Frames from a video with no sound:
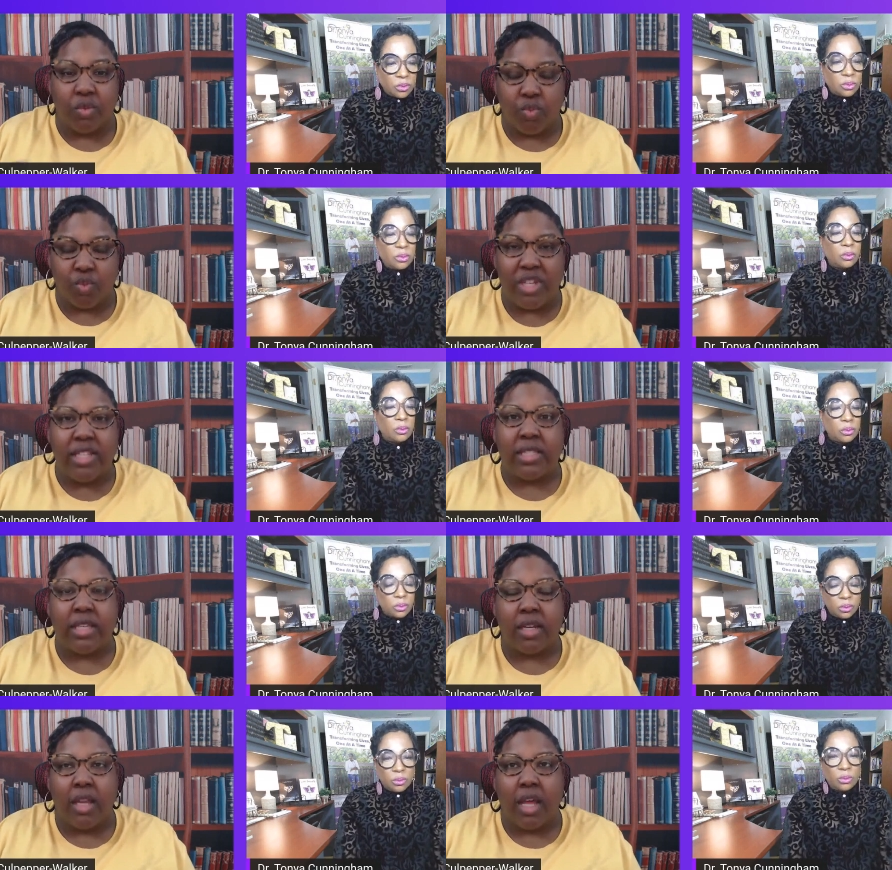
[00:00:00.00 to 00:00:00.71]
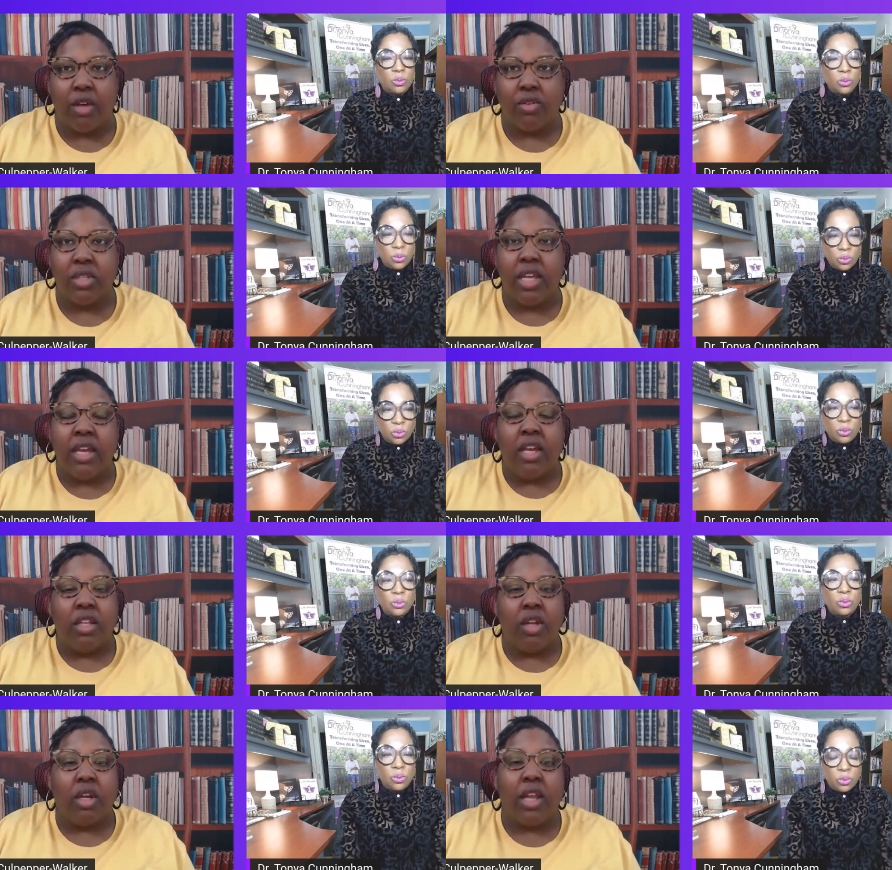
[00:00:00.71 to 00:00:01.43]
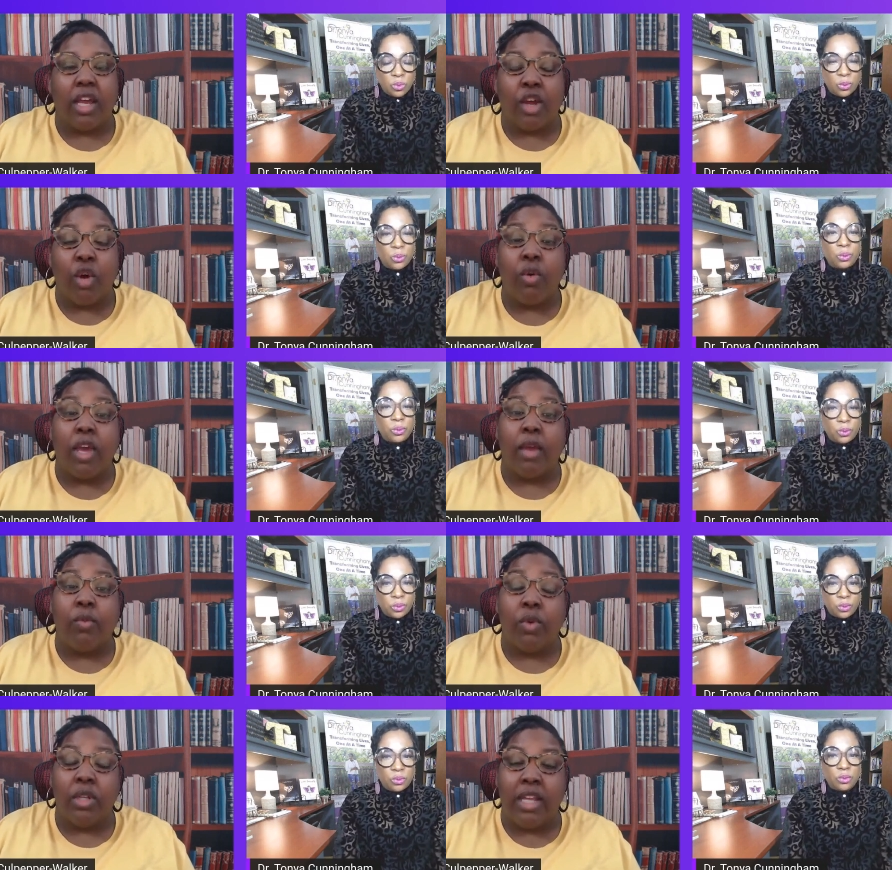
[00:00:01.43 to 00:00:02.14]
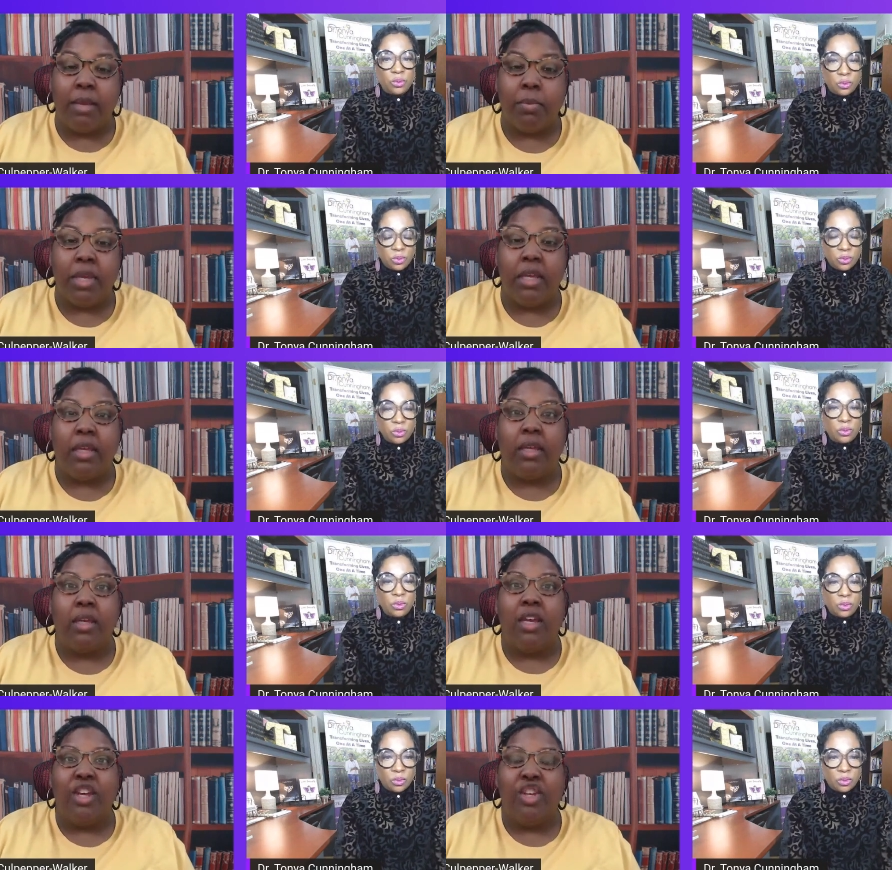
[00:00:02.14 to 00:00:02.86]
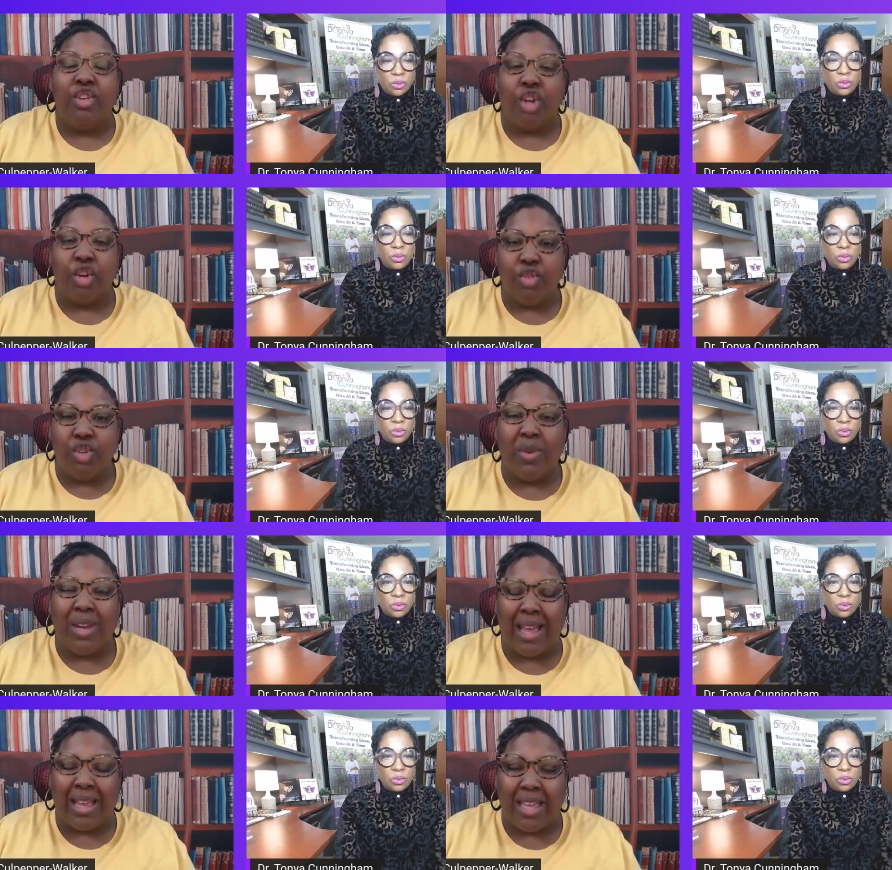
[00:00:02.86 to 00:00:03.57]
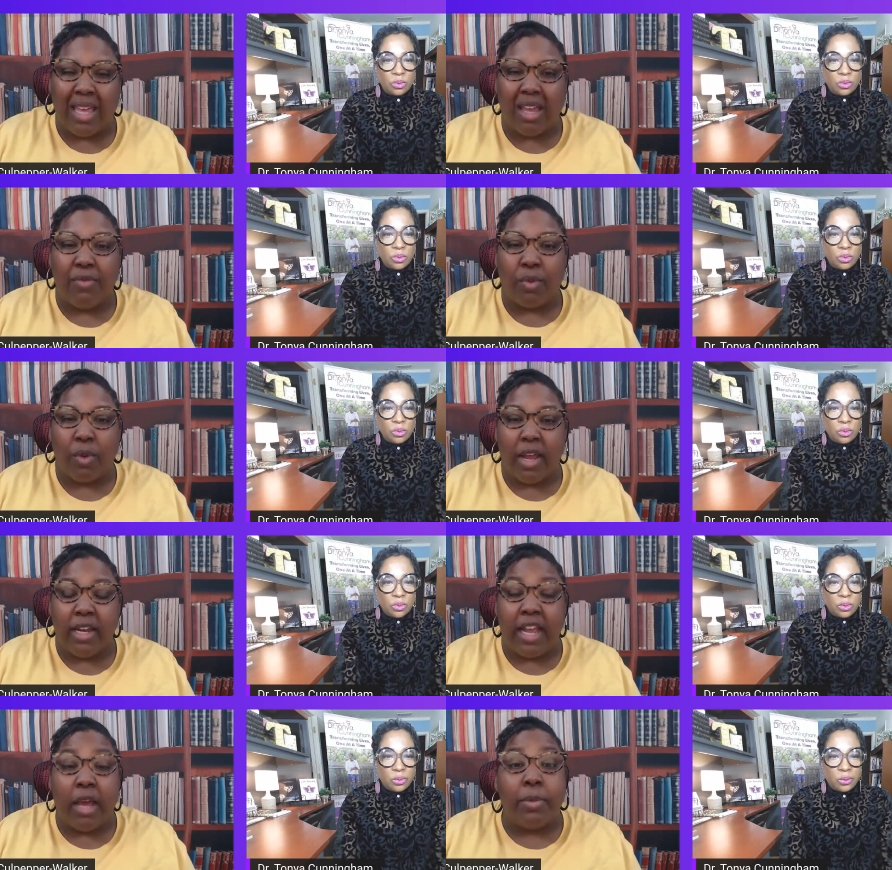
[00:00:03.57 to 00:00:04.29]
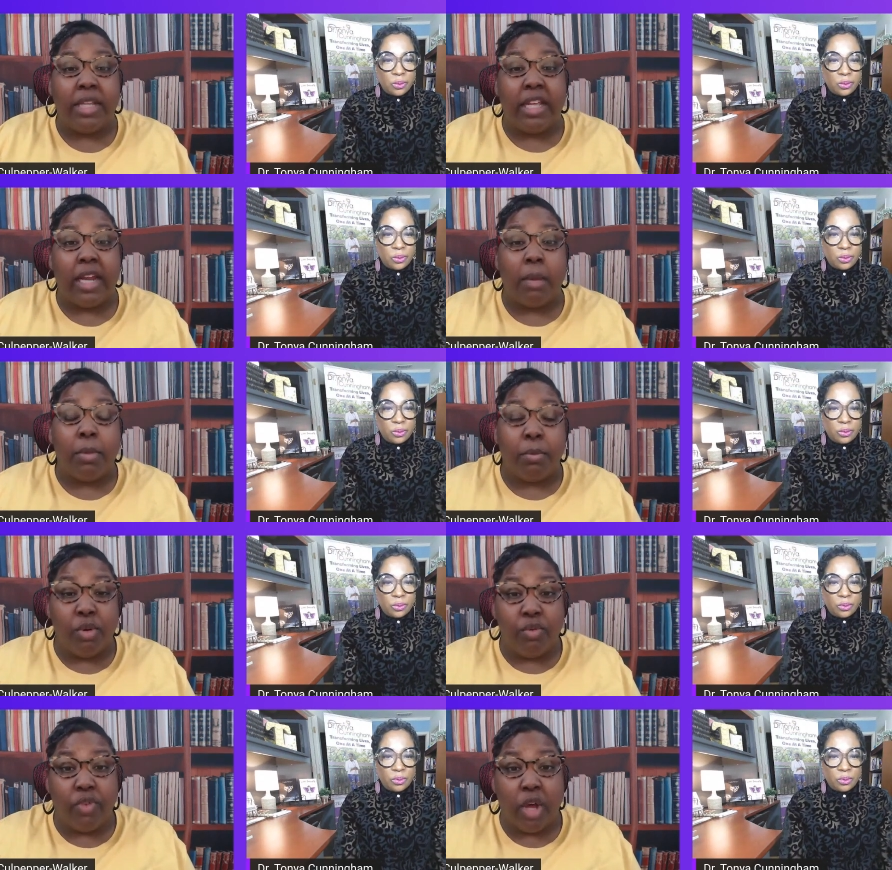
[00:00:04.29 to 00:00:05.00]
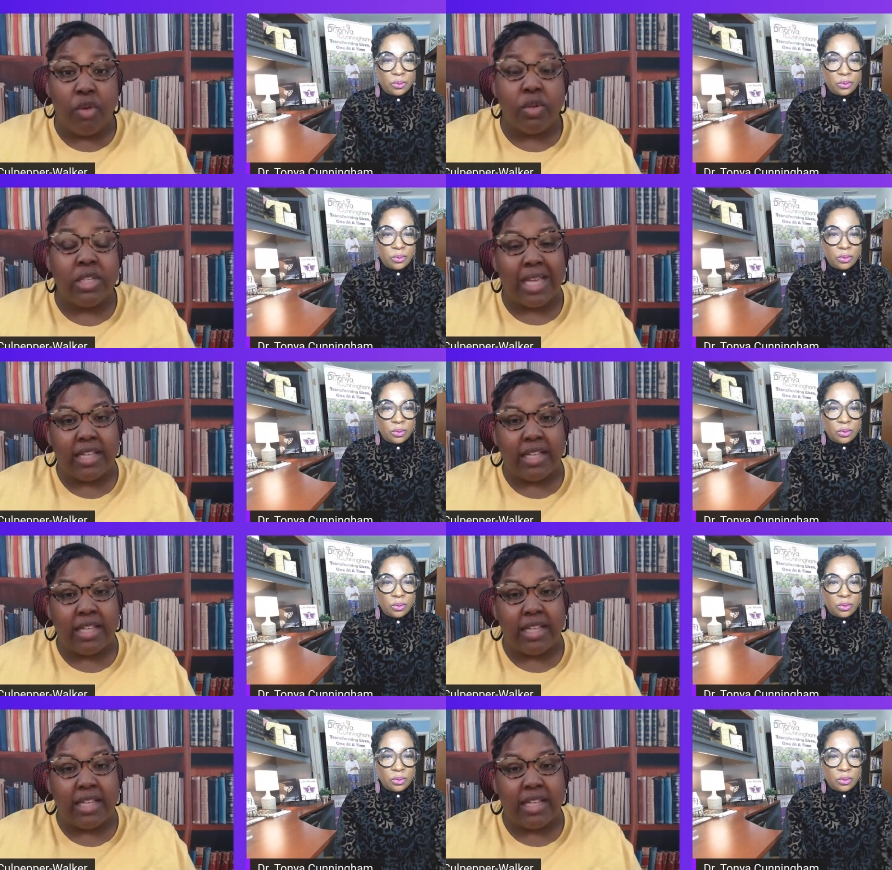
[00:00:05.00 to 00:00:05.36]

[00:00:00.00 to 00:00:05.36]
Speaker 1: recent loss they're like okay well let me you know do what i can for right now but then i'm gonna move on because i